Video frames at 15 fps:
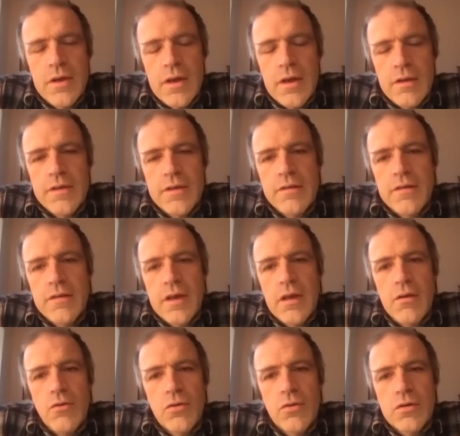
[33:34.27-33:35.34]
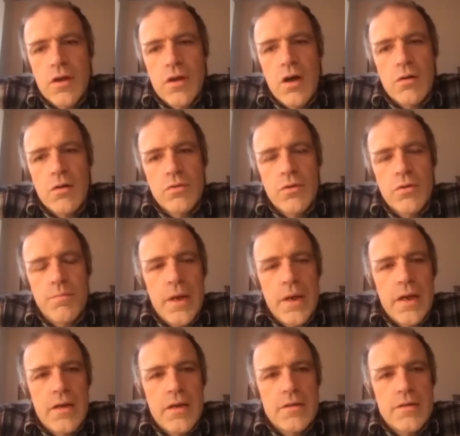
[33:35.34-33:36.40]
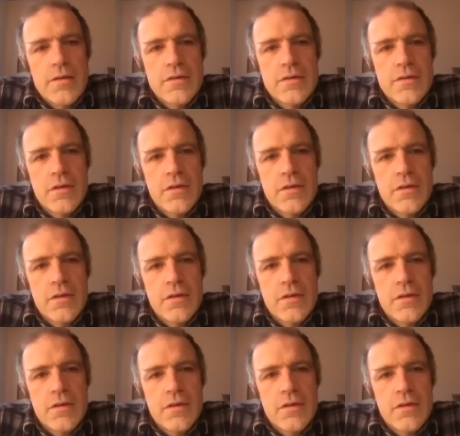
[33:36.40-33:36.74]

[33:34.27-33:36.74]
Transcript: and then they looked how the plants